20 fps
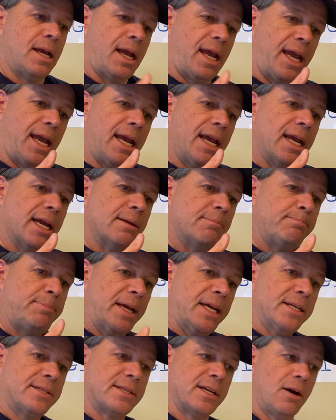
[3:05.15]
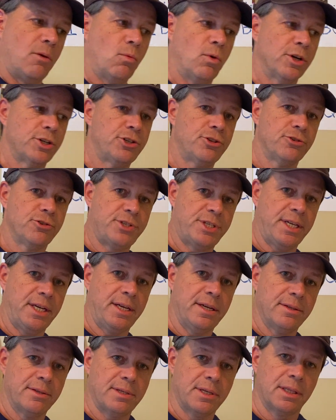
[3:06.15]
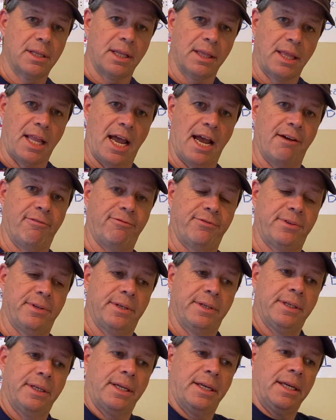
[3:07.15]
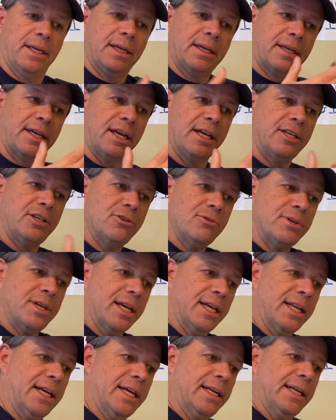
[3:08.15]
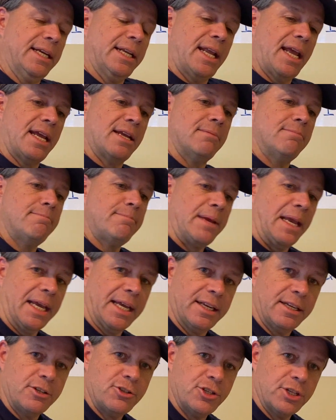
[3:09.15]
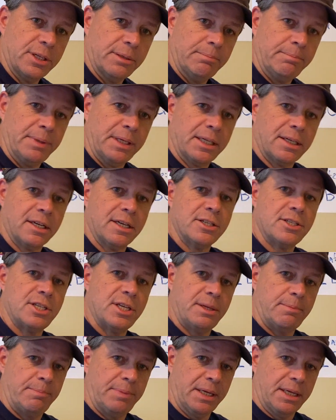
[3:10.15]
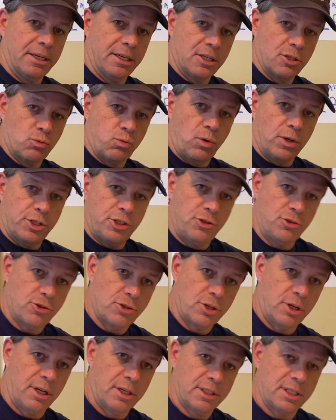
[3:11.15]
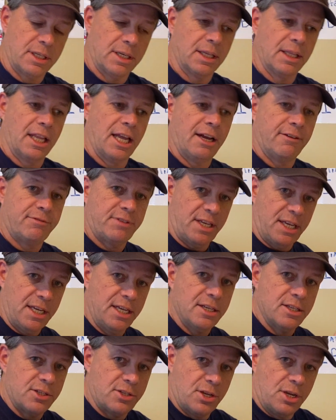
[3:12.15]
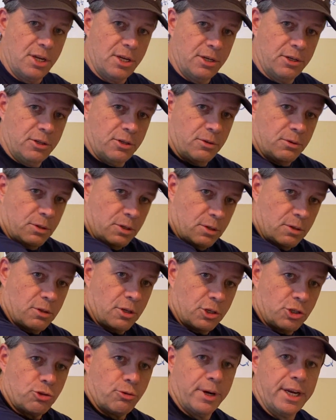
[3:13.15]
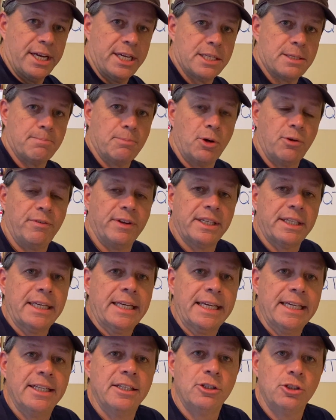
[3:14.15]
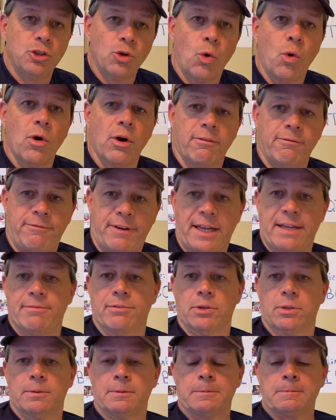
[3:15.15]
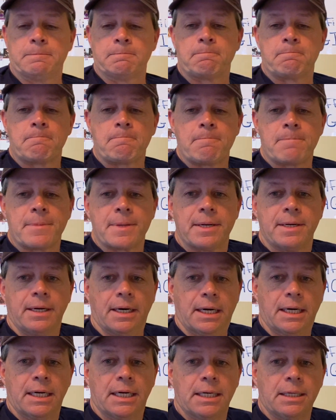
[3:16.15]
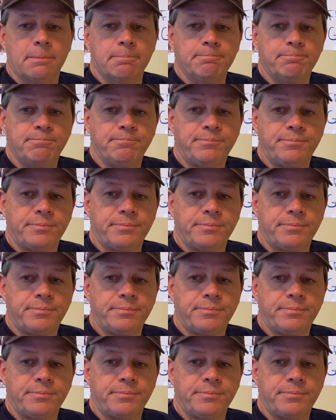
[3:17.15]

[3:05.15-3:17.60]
and based on what you're seeing to the left, can you get in it and manage it because it because what you saw to the left is the trades moving in your favor. Um,